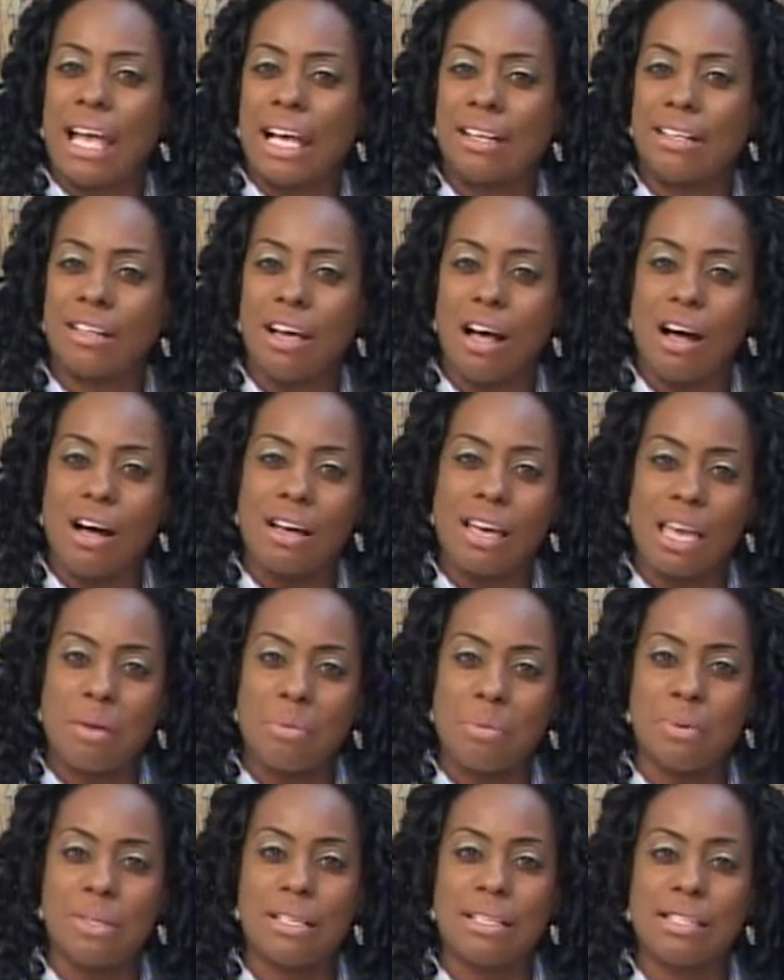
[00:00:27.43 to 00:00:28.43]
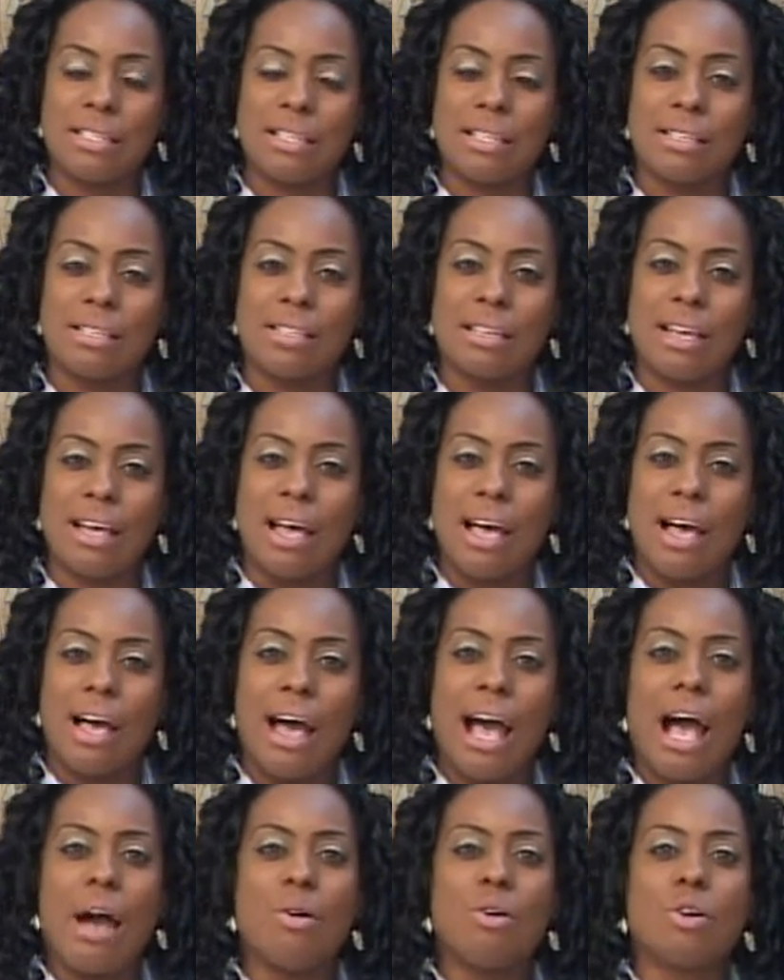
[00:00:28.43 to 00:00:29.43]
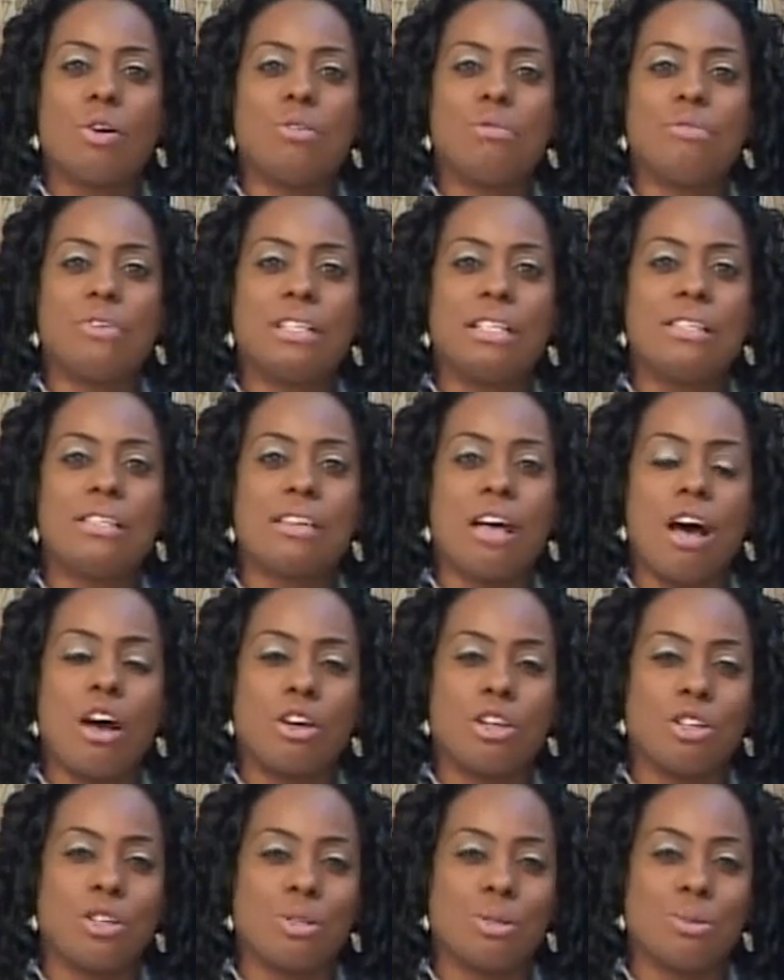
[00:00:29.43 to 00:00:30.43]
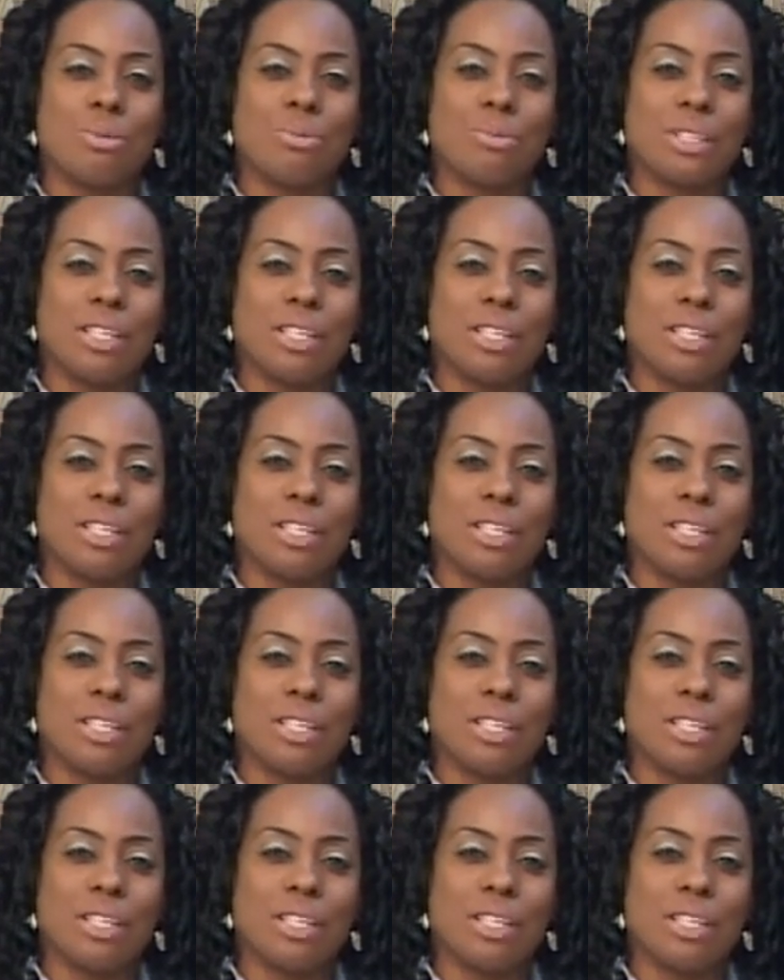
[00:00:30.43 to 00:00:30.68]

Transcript: and our capabilities. How confident are you?